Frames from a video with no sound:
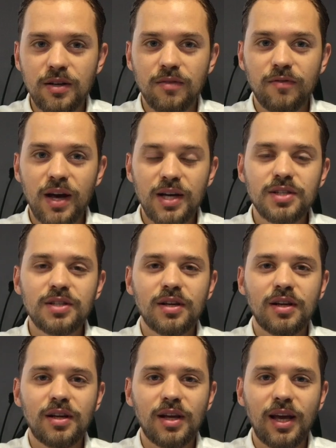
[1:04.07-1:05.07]
invest
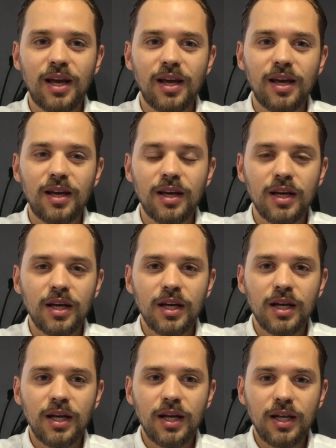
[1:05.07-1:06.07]
in a
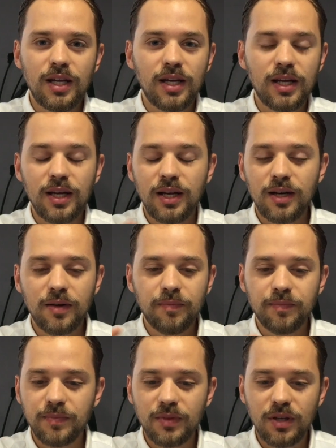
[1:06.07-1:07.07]
in a um,
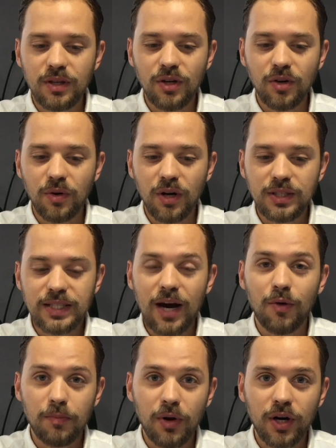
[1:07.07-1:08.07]
you know a
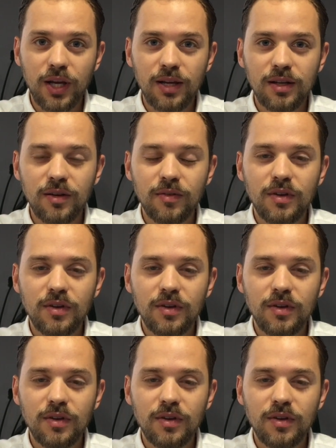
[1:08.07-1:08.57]
down market.